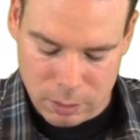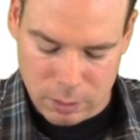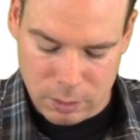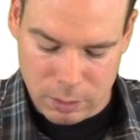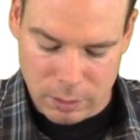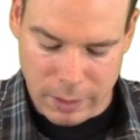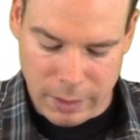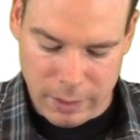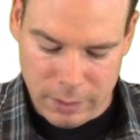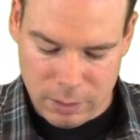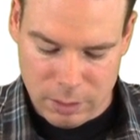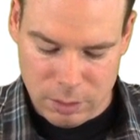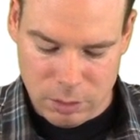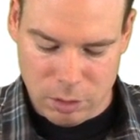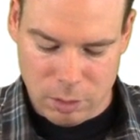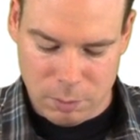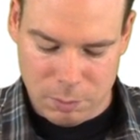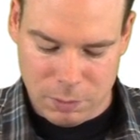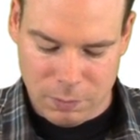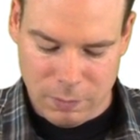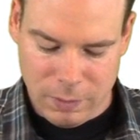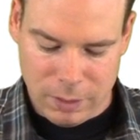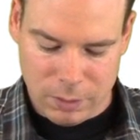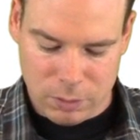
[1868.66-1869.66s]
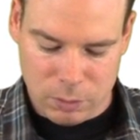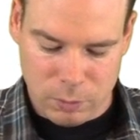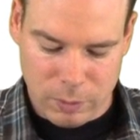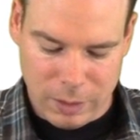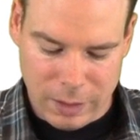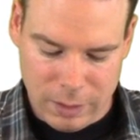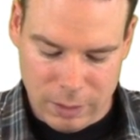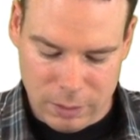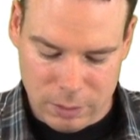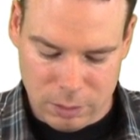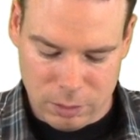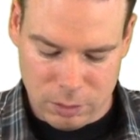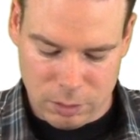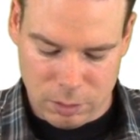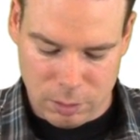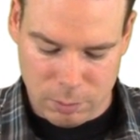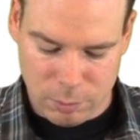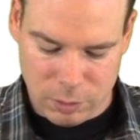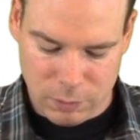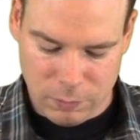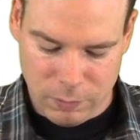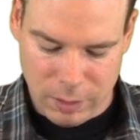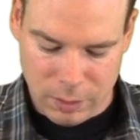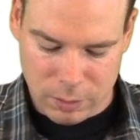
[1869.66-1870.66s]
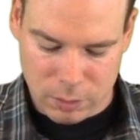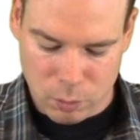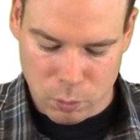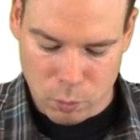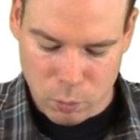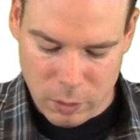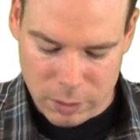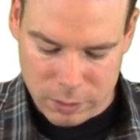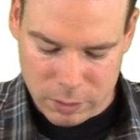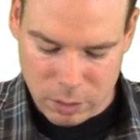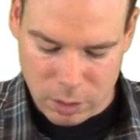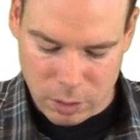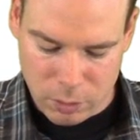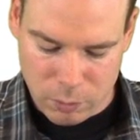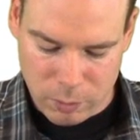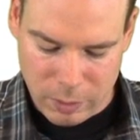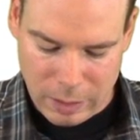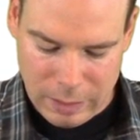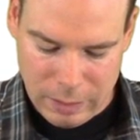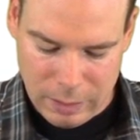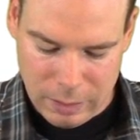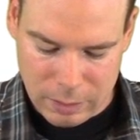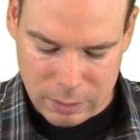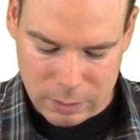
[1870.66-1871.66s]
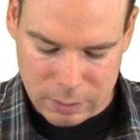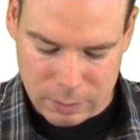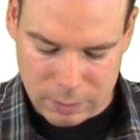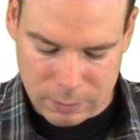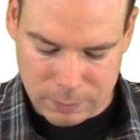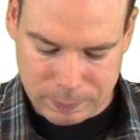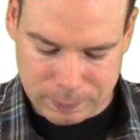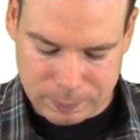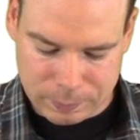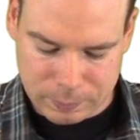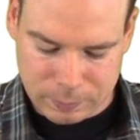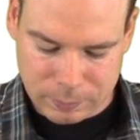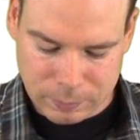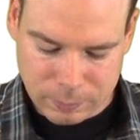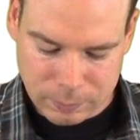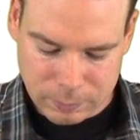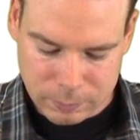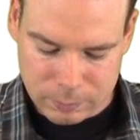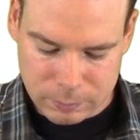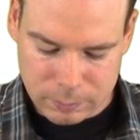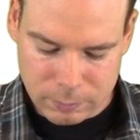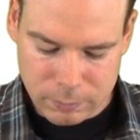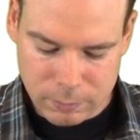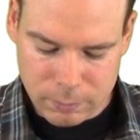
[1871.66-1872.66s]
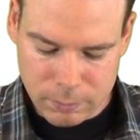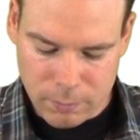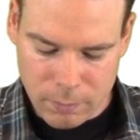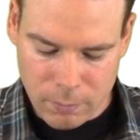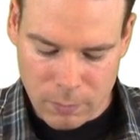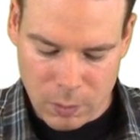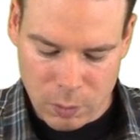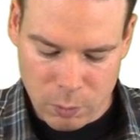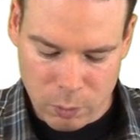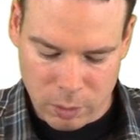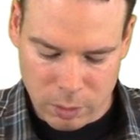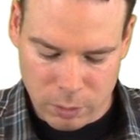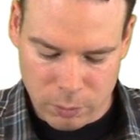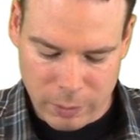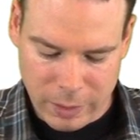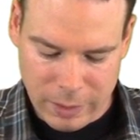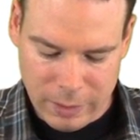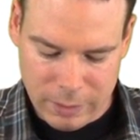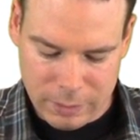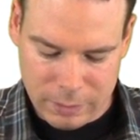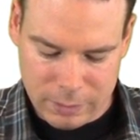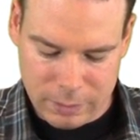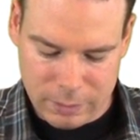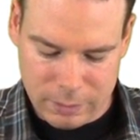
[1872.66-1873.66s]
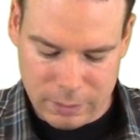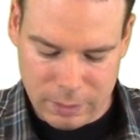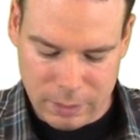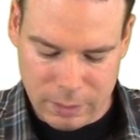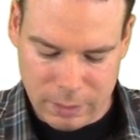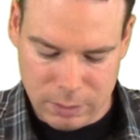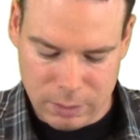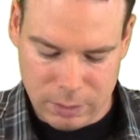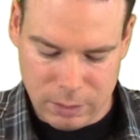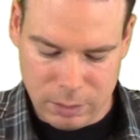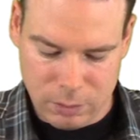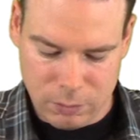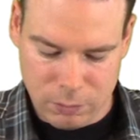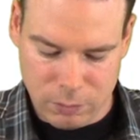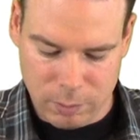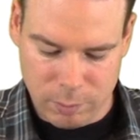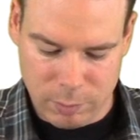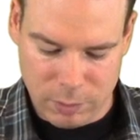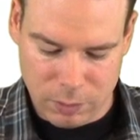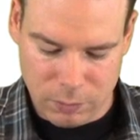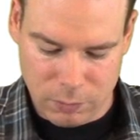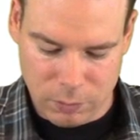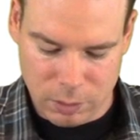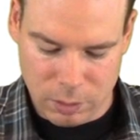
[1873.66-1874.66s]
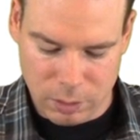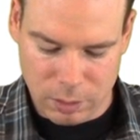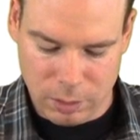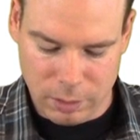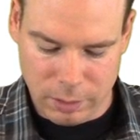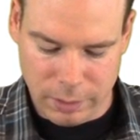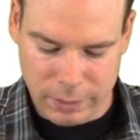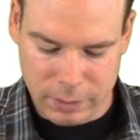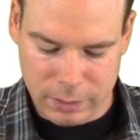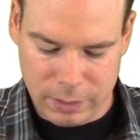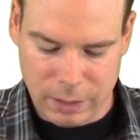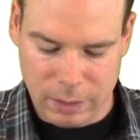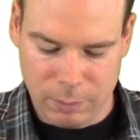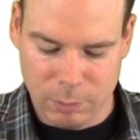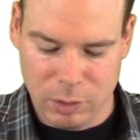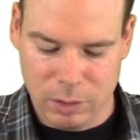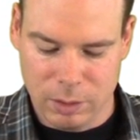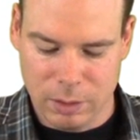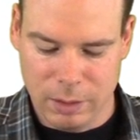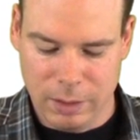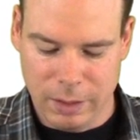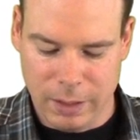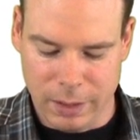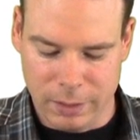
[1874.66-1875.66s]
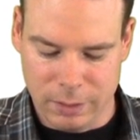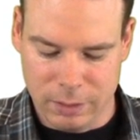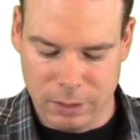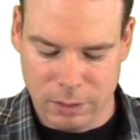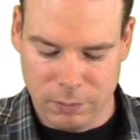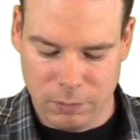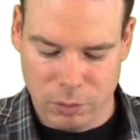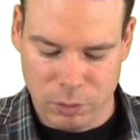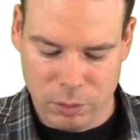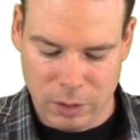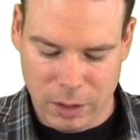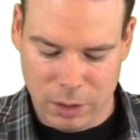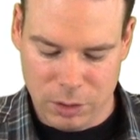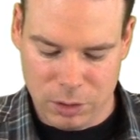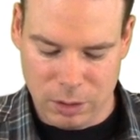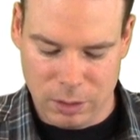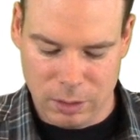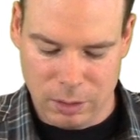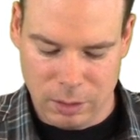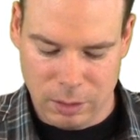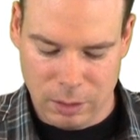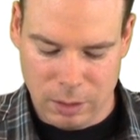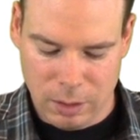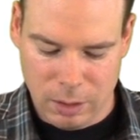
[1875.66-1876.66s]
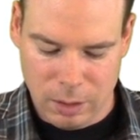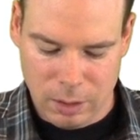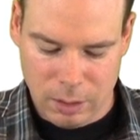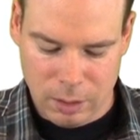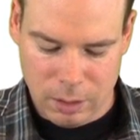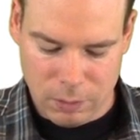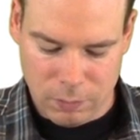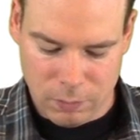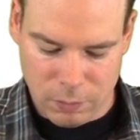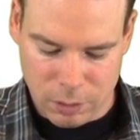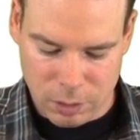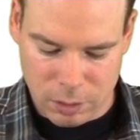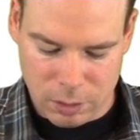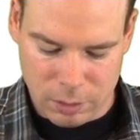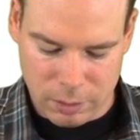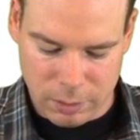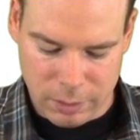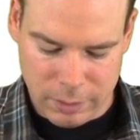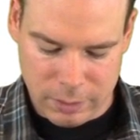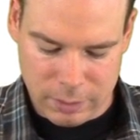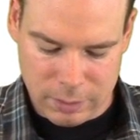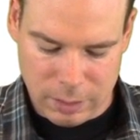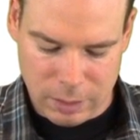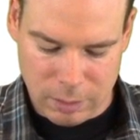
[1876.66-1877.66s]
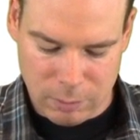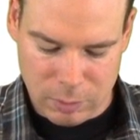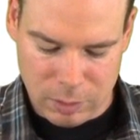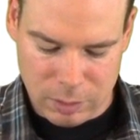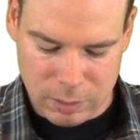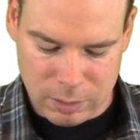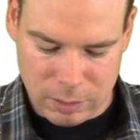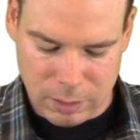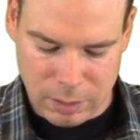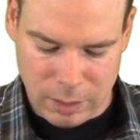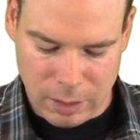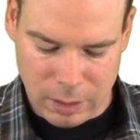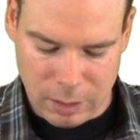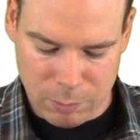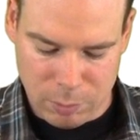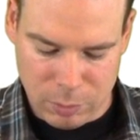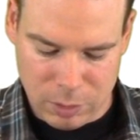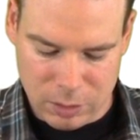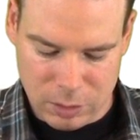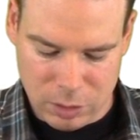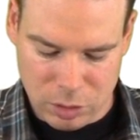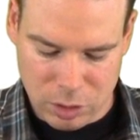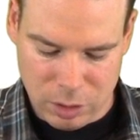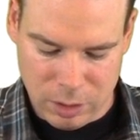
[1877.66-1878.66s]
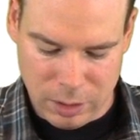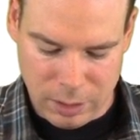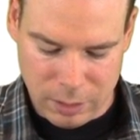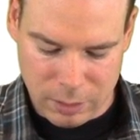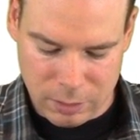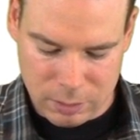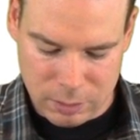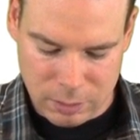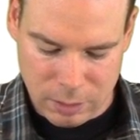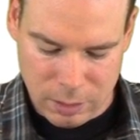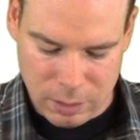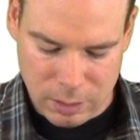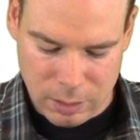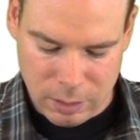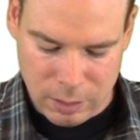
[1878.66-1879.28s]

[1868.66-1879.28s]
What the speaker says: Height's in terms of x, radius in terms of x. What's our radius? Well, the radius is the distance from this vertical line segment to the axis of rotation. The vertical line segment's at position x.